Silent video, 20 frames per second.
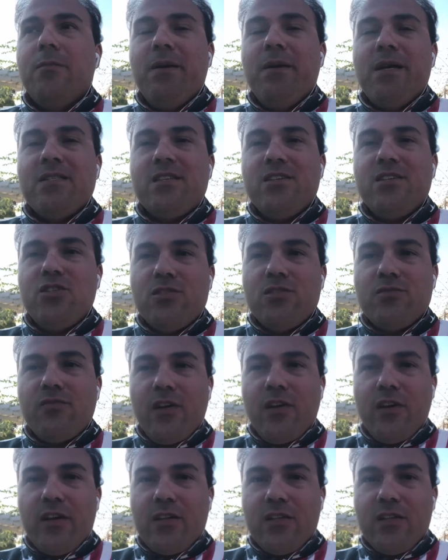their message
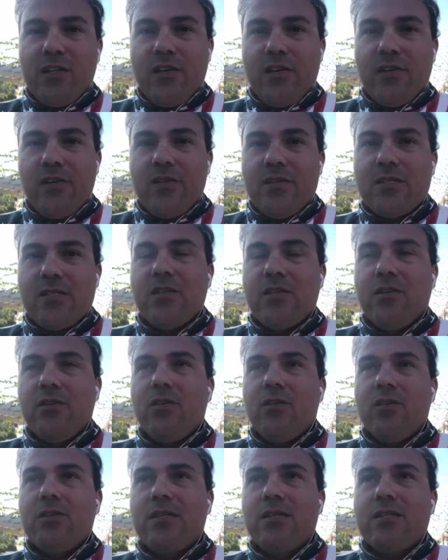is very clear.
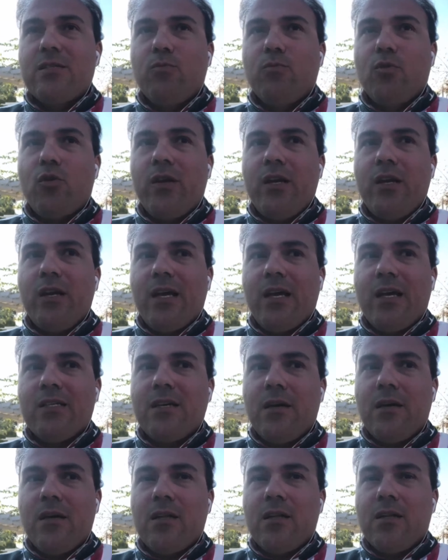Still this
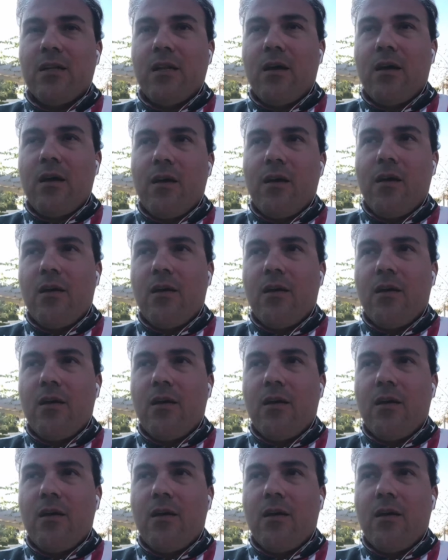morning at the